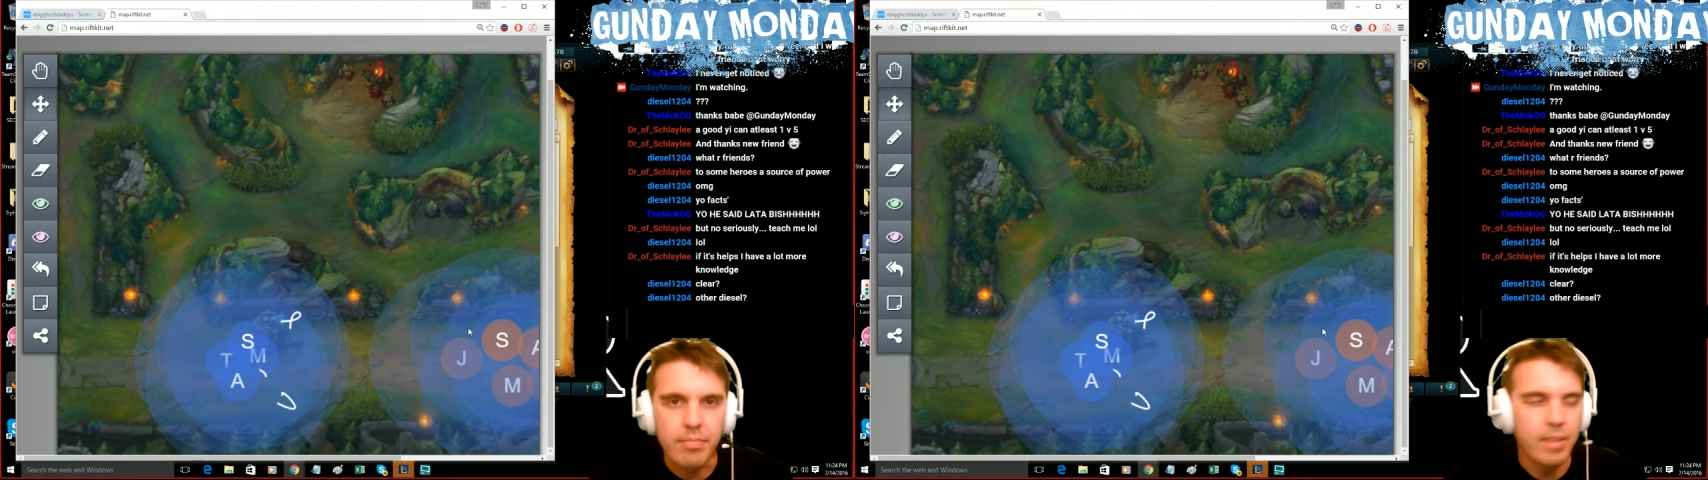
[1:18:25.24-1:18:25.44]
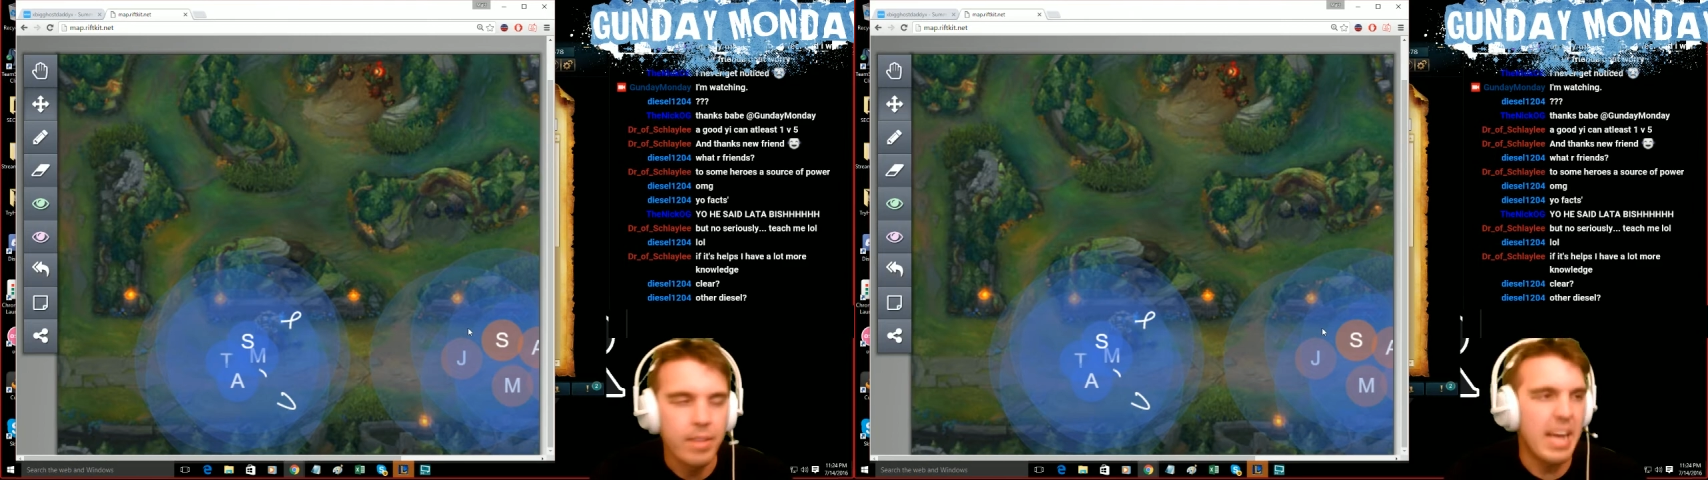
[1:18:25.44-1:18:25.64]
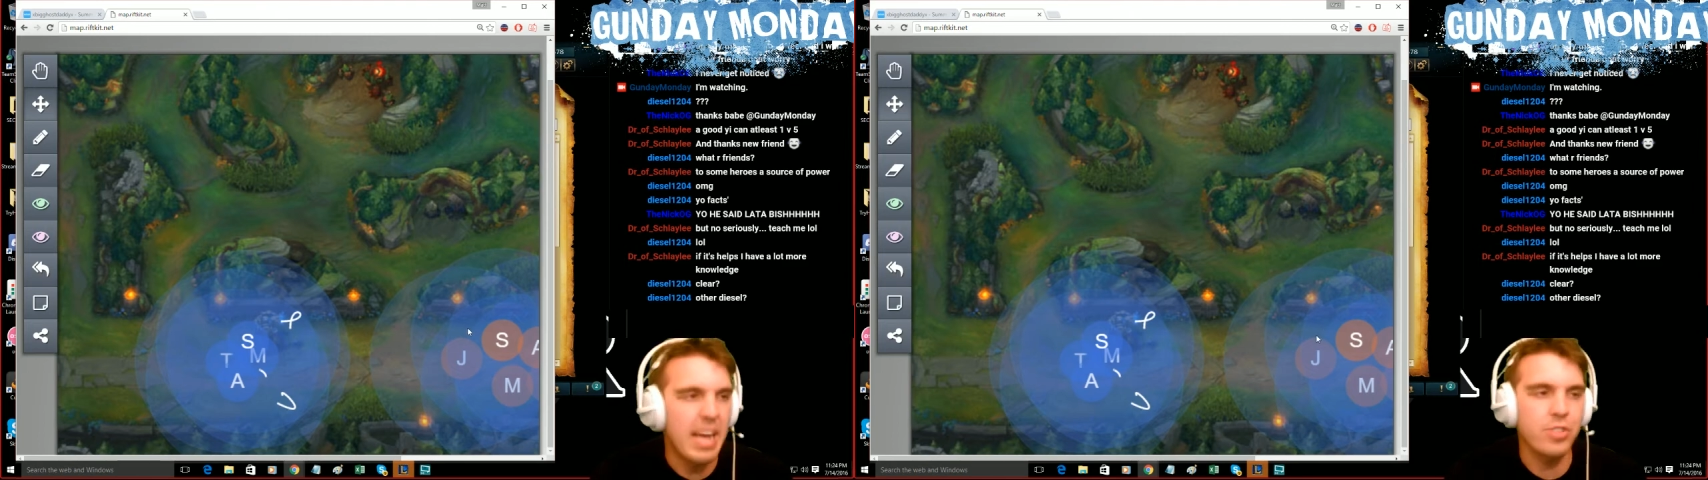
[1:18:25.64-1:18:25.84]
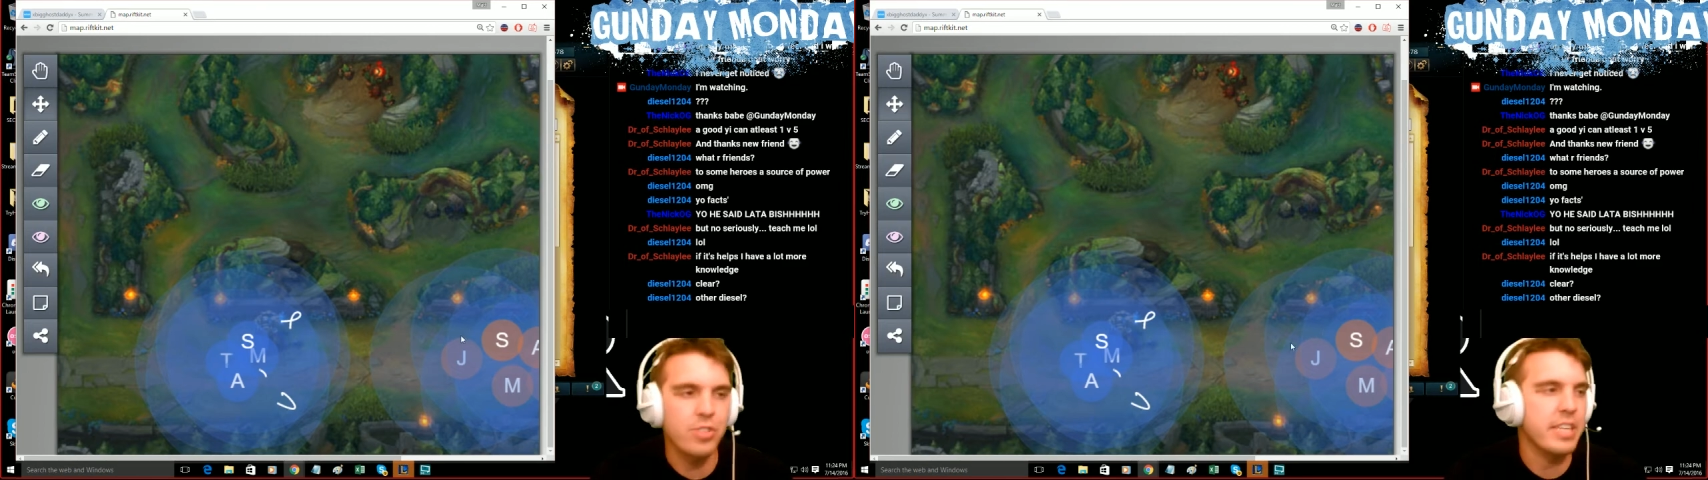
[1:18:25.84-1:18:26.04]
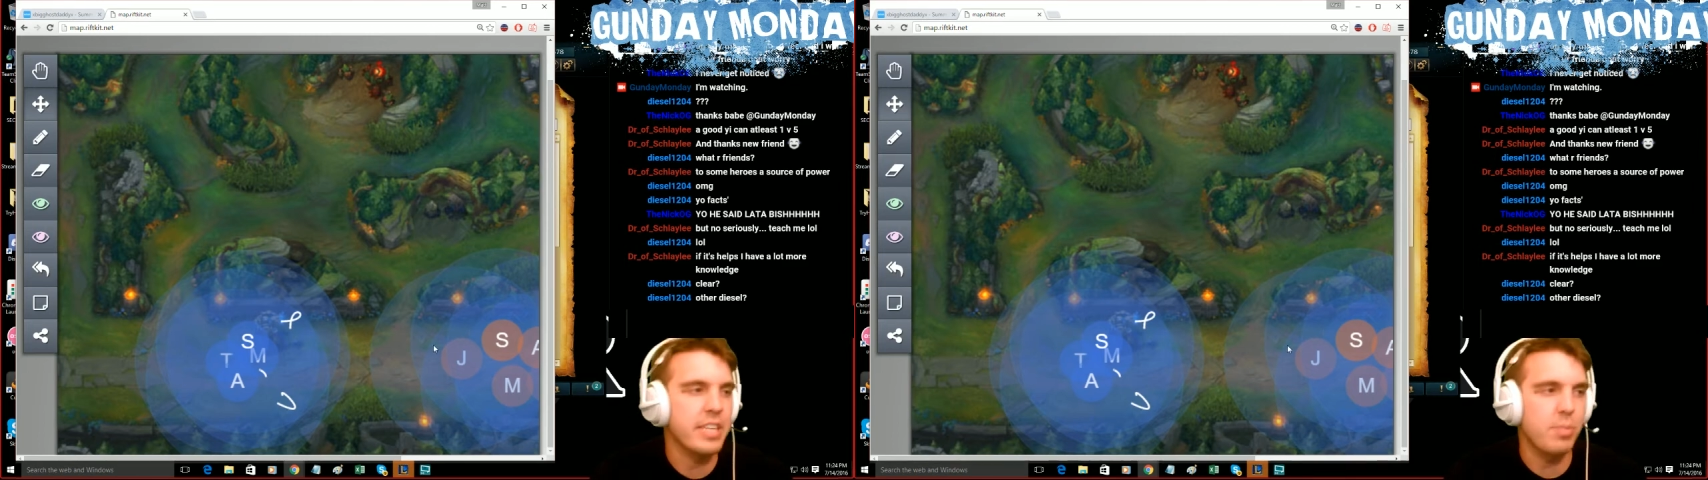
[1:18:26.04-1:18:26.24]
Master
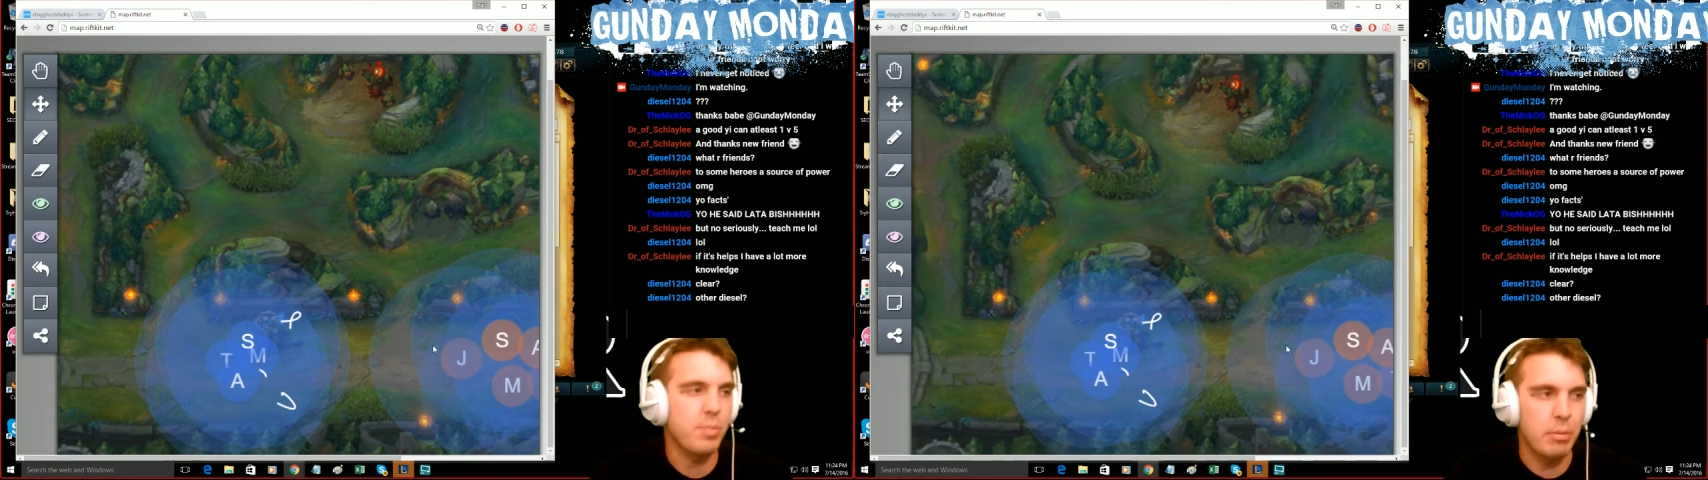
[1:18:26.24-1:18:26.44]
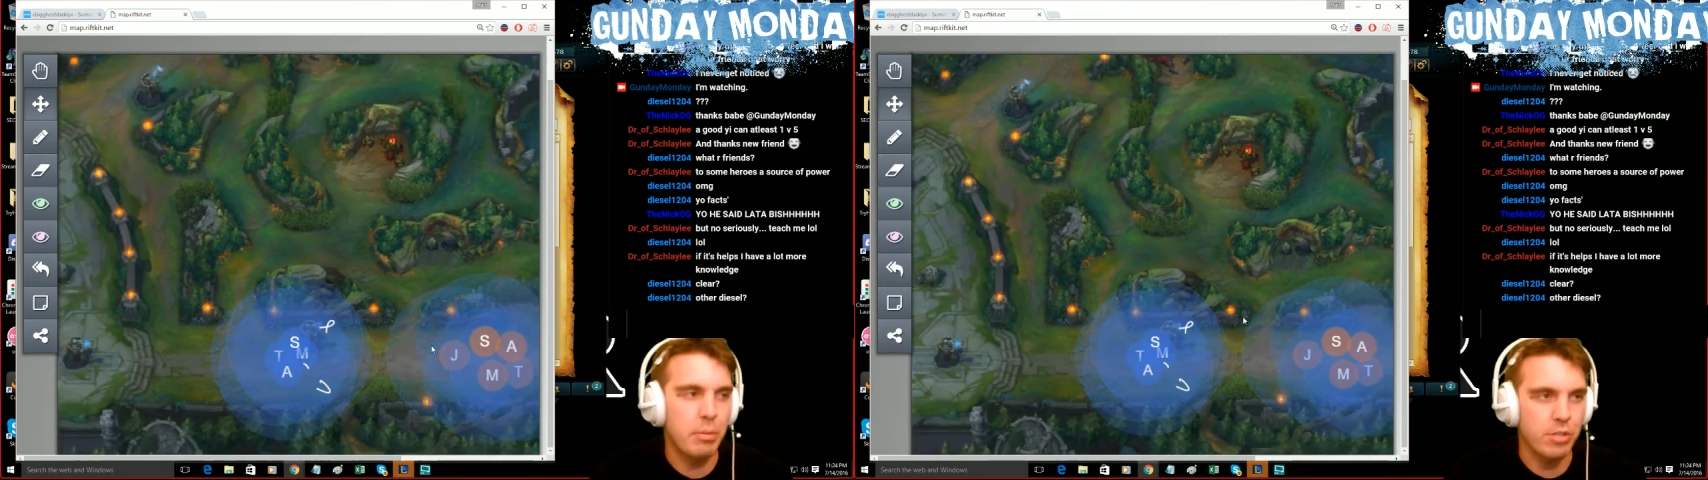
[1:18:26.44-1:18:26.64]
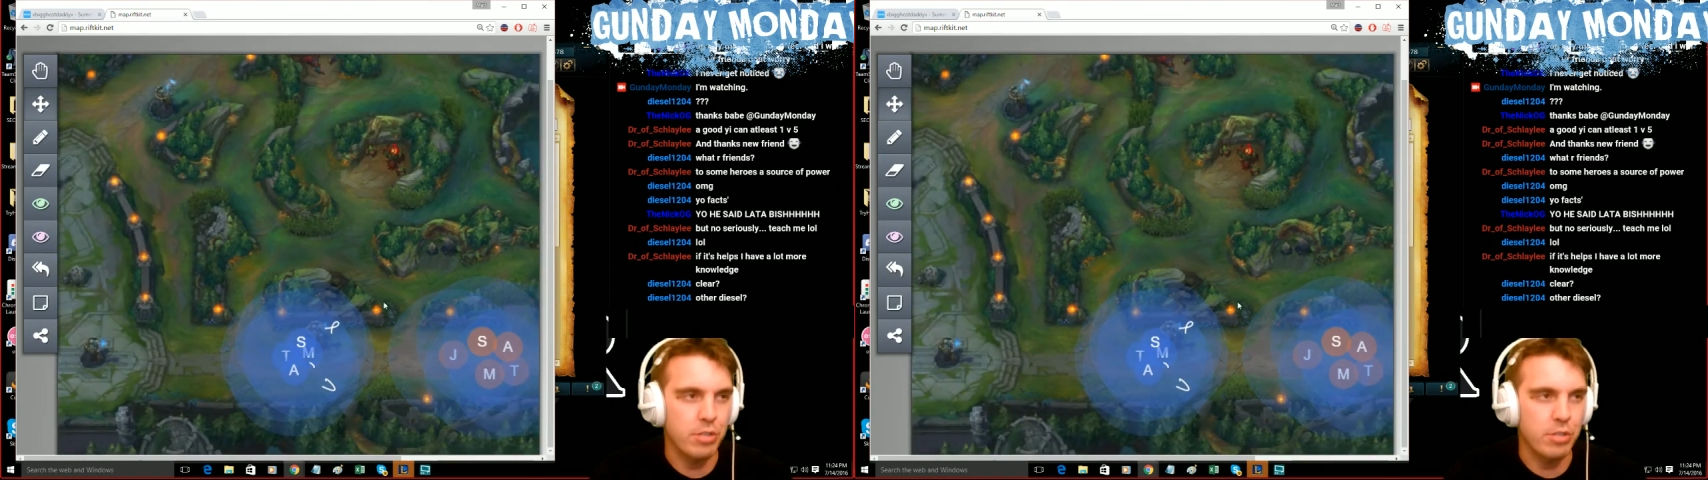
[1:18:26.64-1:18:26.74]
Yi is split pushing.